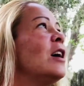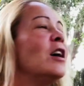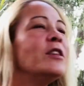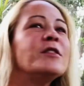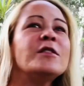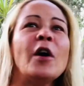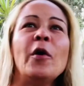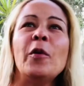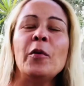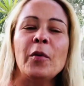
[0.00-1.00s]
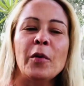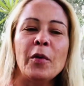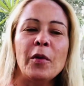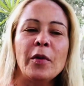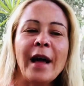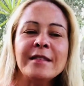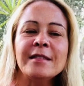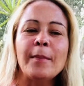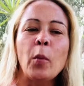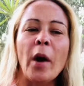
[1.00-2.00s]
So that's
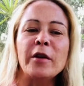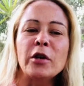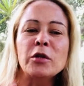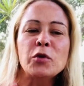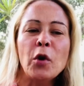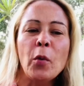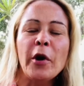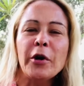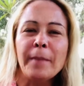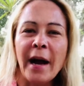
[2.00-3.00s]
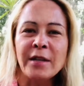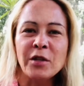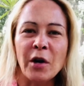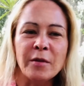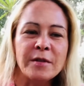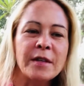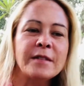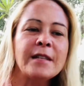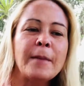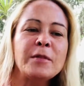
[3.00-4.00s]
step one, control where your mind goes.
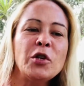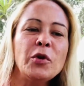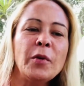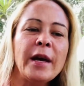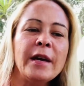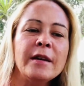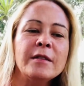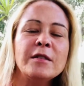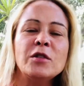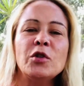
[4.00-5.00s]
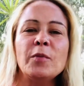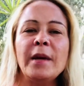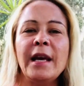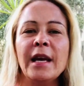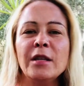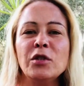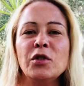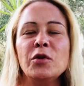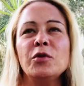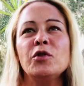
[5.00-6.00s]
Step two is to begin
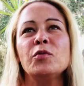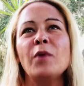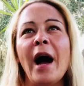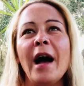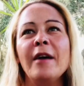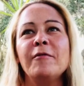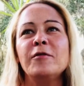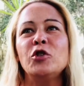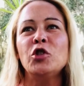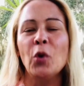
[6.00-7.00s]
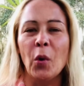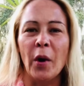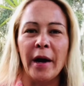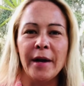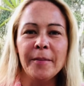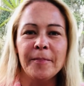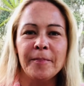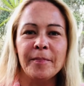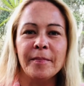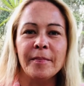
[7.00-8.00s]
to derive joy
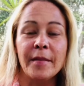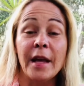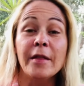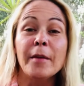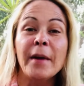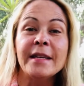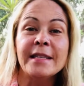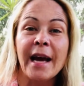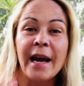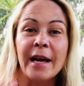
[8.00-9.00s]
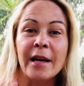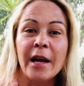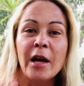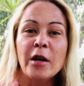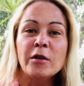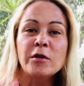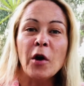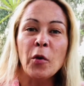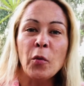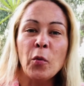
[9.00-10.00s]
in the mundane.
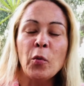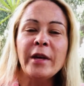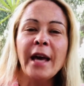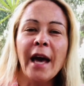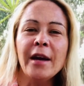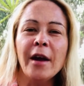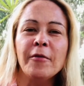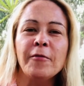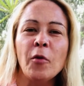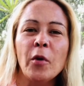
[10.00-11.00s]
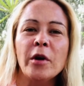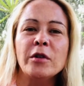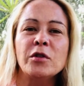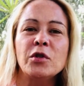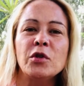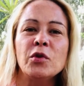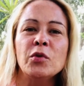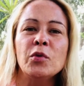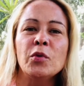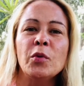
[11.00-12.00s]
So we cannot afford
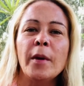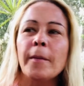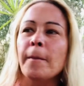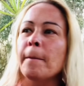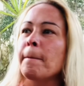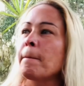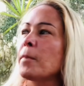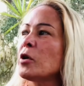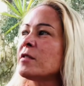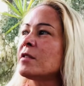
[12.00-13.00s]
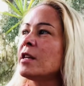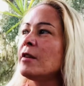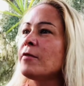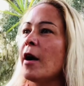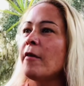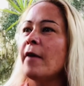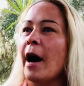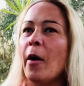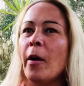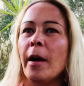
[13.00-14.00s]
to perceive of
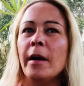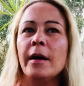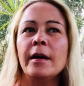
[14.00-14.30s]
our